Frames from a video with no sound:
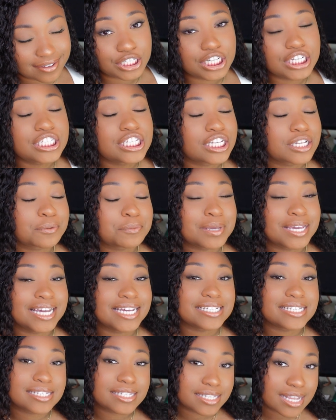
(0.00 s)
It took
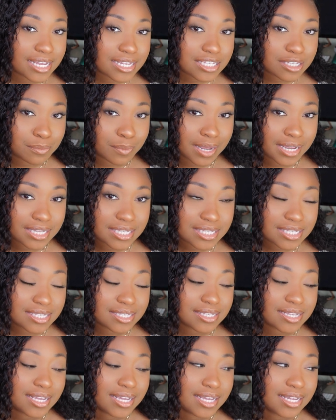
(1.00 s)
me 6
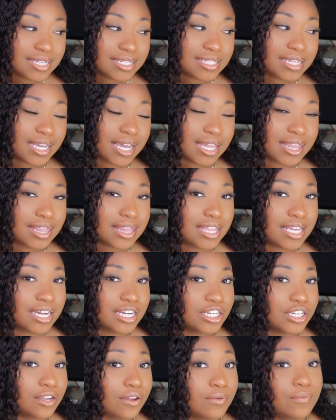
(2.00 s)
months to
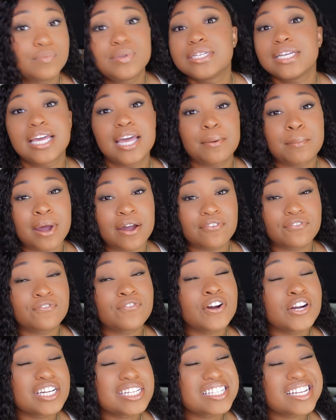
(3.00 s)
get my
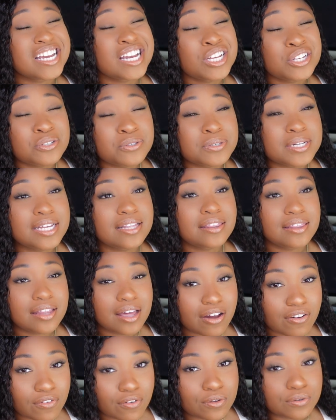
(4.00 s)
first
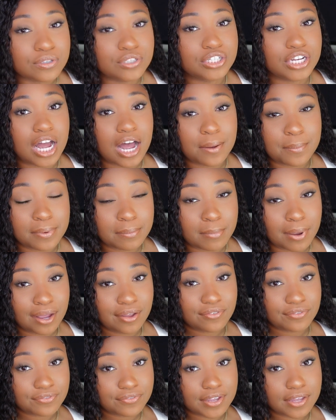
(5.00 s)
entry-level job in my
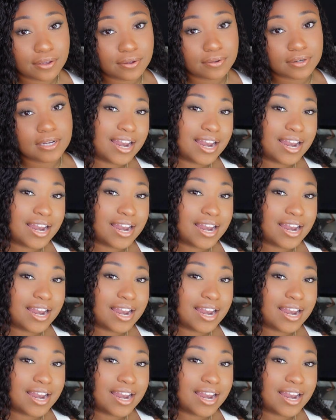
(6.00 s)
field.